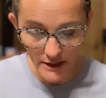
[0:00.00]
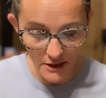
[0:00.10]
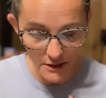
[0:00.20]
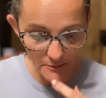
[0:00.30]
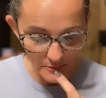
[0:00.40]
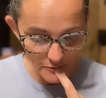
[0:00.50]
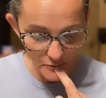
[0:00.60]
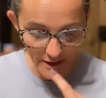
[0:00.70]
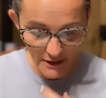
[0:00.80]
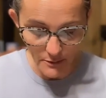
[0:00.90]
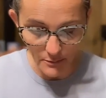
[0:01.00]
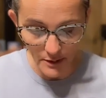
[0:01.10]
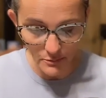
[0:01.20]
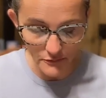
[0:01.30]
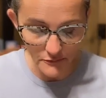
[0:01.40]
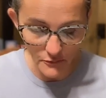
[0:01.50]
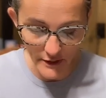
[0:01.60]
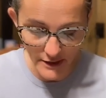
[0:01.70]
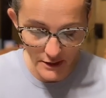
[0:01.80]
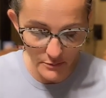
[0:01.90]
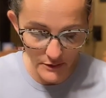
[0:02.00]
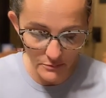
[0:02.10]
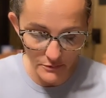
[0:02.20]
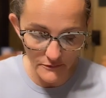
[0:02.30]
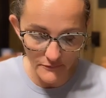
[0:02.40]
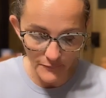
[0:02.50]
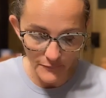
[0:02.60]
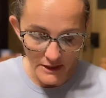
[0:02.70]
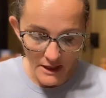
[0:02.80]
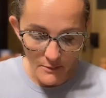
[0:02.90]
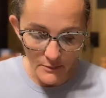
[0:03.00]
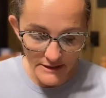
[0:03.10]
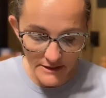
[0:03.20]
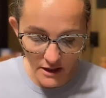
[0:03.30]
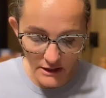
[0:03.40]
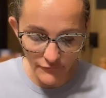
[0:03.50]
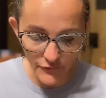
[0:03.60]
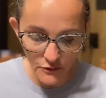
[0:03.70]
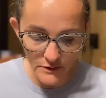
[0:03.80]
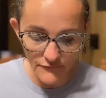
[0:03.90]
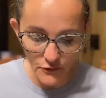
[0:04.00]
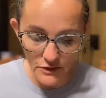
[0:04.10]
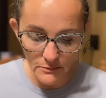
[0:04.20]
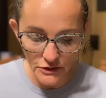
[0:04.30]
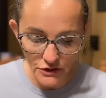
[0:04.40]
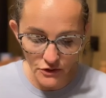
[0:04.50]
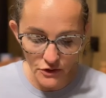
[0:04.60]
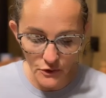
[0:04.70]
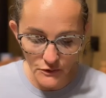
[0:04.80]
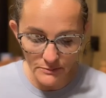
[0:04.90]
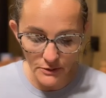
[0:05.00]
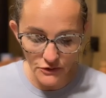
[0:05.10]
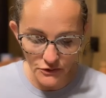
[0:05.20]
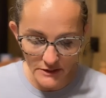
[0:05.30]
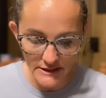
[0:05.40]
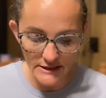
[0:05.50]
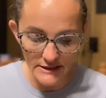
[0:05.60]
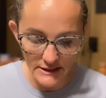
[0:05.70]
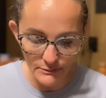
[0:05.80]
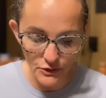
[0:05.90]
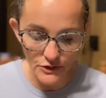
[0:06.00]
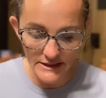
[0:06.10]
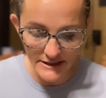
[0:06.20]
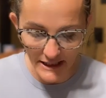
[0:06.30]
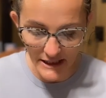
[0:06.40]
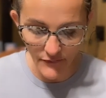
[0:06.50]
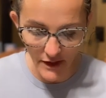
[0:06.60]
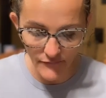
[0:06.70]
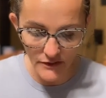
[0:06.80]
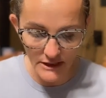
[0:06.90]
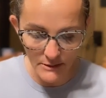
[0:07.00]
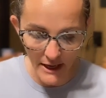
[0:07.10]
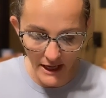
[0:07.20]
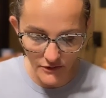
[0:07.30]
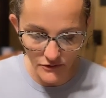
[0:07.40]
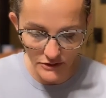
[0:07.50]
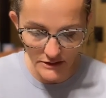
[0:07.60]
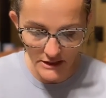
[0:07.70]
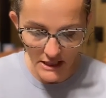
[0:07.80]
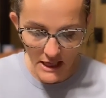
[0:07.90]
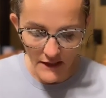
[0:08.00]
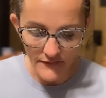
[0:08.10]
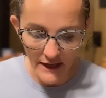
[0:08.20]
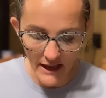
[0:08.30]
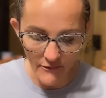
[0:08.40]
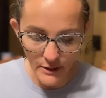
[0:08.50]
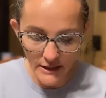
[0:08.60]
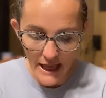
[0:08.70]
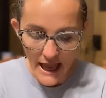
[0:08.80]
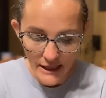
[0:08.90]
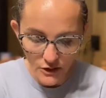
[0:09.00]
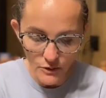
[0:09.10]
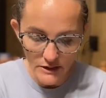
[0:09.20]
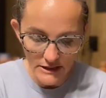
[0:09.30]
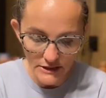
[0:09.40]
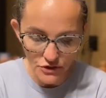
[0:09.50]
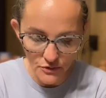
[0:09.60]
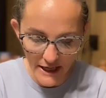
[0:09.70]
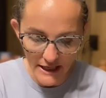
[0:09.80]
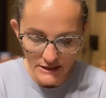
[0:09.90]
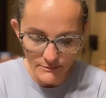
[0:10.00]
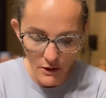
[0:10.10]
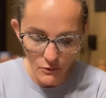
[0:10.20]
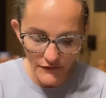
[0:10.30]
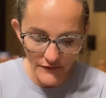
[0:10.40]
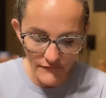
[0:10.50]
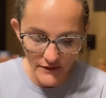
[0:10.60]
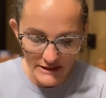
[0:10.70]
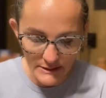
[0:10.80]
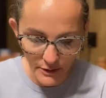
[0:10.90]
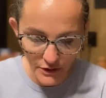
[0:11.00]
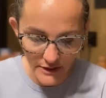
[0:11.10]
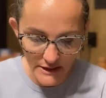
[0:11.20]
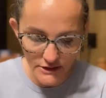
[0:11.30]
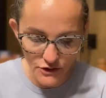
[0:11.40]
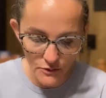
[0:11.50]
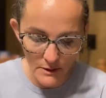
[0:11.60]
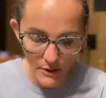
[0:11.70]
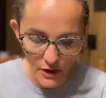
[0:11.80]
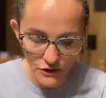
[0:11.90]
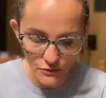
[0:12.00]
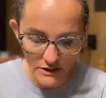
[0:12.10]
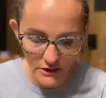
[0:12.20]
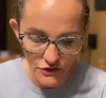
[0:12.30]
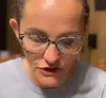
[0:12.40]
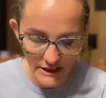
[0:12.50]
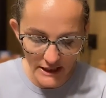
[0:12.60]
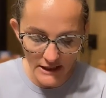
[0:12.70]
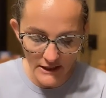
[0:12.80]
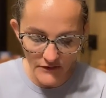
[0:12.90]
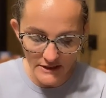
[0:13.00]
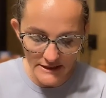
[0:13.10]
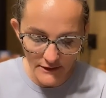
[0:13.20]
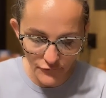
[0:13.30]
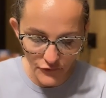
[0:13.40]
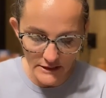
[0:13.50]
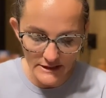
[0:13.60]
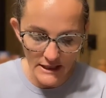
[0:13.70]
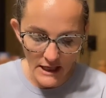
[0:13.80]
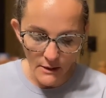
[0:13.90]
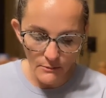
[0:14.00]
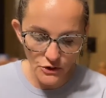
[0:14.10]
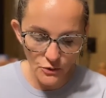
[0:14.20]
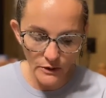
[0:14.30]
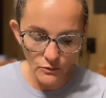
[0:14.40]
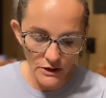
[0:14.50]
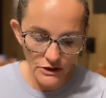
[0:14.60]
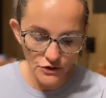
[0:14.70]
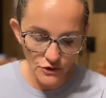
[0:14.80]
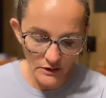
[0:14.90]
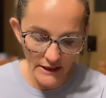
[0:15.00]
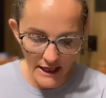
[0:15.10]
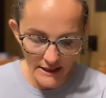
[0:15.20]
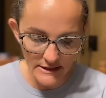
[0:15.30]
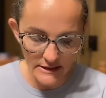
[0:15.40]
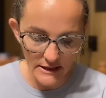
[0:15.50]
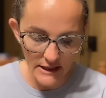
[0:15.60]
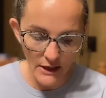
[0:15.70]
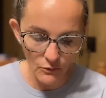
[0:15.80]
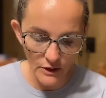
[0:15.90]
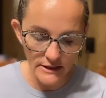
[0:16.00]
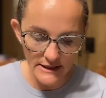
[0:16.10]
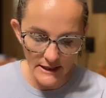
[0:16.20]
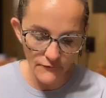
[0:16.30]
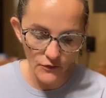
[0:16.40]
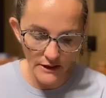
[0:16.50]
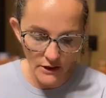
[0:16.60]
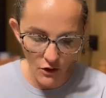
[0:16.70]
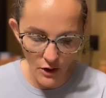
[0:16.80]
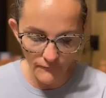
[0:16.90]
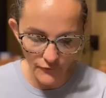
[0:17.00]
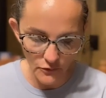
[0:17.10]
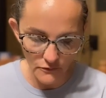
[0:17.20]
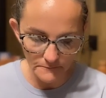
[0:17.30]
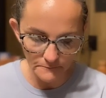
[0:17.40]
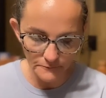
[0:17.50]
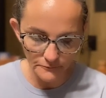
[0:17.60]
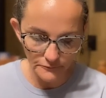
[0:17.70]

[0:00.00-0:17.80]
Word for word: Wake up, wake up, people, wake up, people. But solid food is for the mature whose spiritual senses perceive heavenly matters. They have been adequately trained by what they've experienced to emerge with understanding of the difference between what is truly excellent and what is evil and harmful.